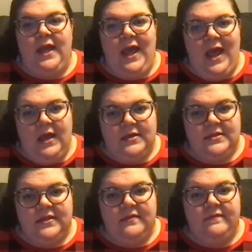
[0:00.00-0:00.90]
an
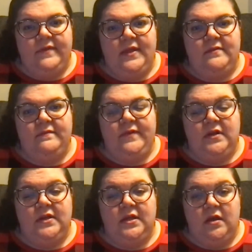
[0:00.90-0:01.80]
active and very